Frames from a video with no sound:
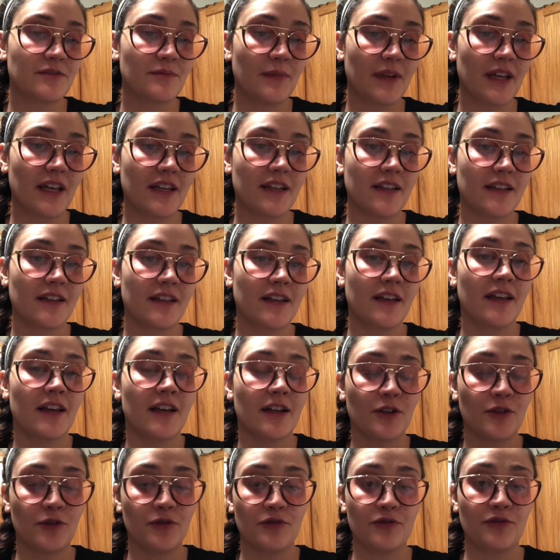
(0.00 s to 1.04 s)
to make
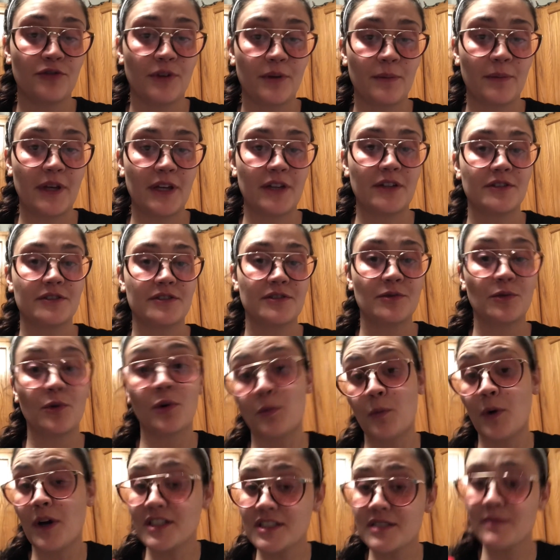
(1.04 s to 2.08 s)
gluten-free meals or
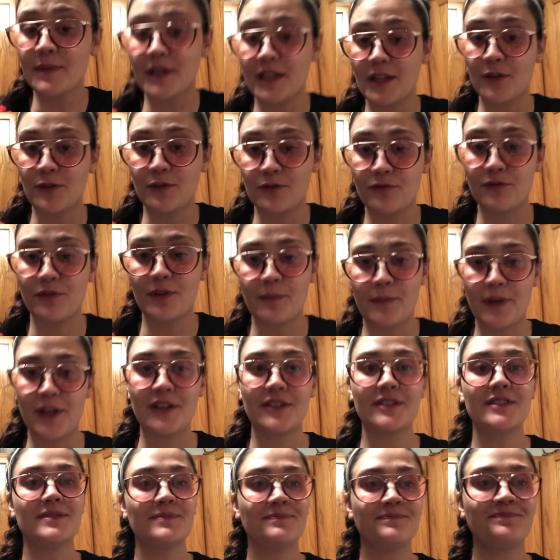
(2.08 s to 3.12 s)
want to make gluten-free
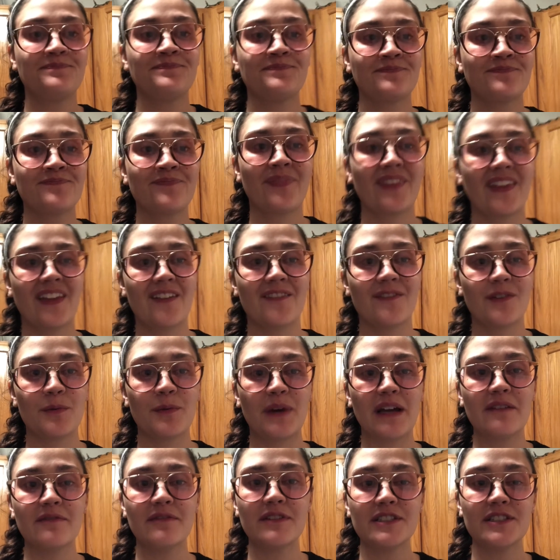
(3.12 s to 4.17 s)
meals. For
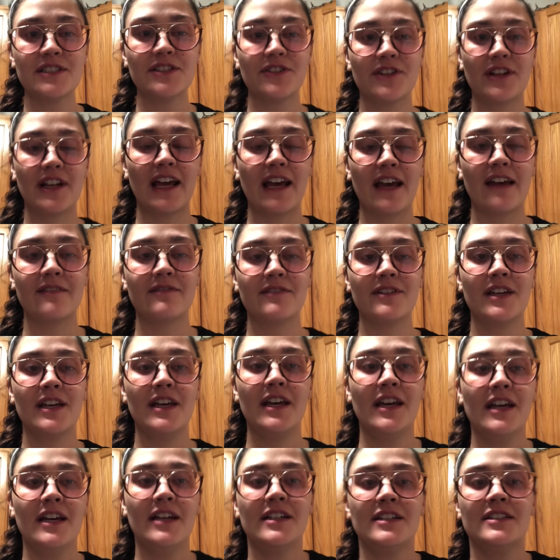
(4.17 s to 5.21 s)
breakfast, you could have
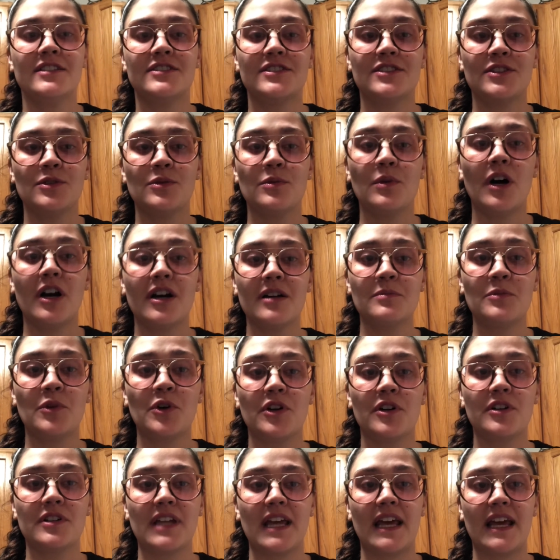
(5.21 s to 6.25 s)
2
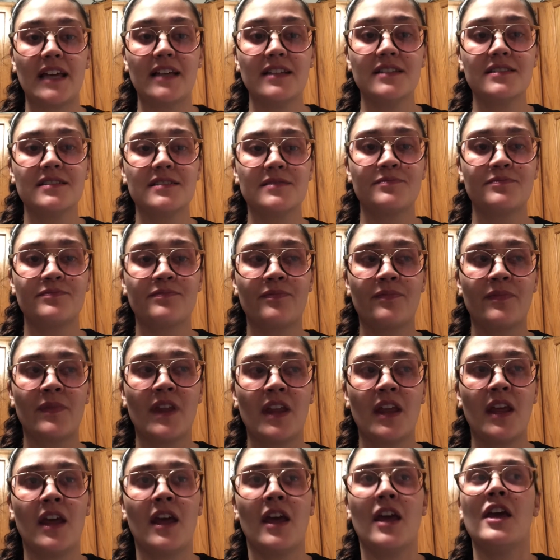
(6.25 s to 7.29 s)
hard-boiled eggs.
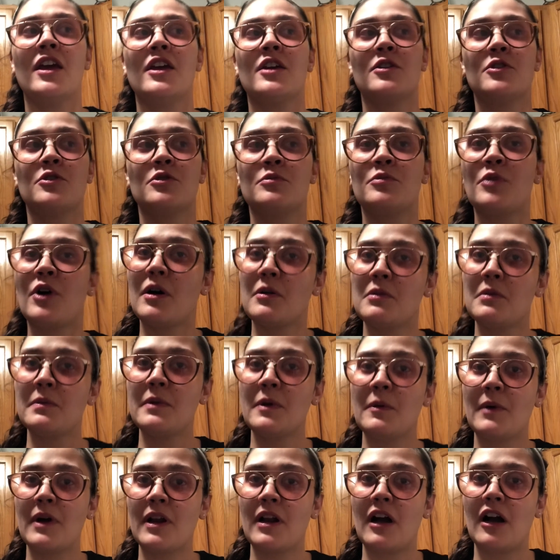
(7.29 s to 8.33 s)
You would
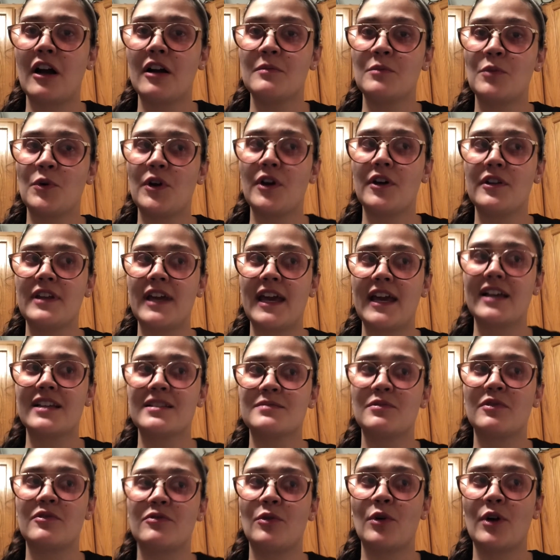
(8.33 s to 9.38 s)
probably want to hard-boil the eggs
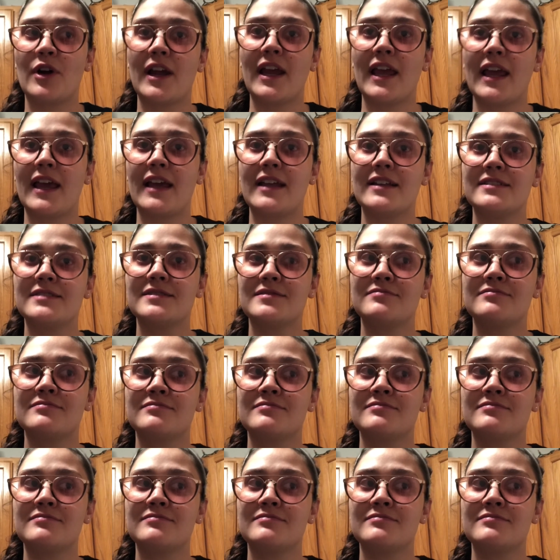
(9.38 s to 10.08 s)
beforehand